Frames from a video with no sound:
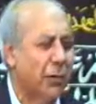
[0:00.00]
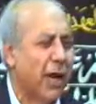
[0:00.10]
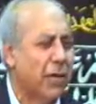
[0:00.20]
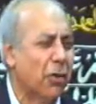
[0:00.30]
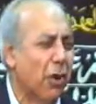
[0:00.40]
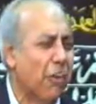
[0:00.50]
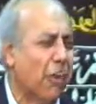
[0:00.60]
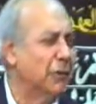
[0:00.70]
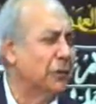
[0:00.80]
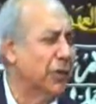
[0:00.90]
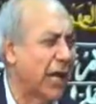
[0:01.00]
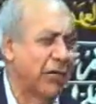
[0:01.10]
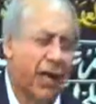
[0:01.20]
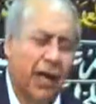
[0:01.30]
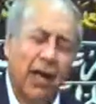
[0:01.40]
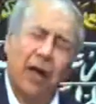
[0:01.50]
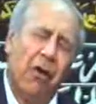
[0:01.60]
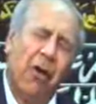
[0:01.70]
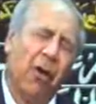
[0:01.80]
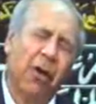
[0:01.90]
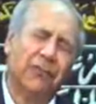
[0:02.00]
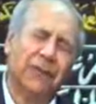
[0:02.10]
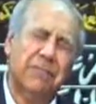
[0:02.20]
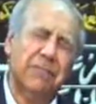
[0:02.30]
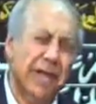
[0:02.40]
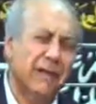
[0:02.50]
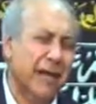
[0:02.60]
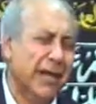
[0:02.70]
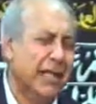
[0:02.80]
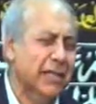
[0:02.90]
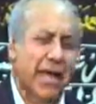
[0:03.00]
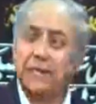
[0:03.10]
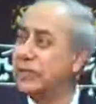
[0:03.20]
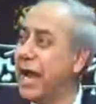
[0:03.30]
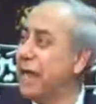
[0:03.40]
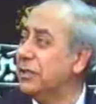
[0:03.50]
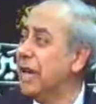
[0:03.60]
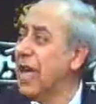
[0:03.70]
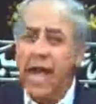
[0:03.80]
one rope altogether, all of them living in that state.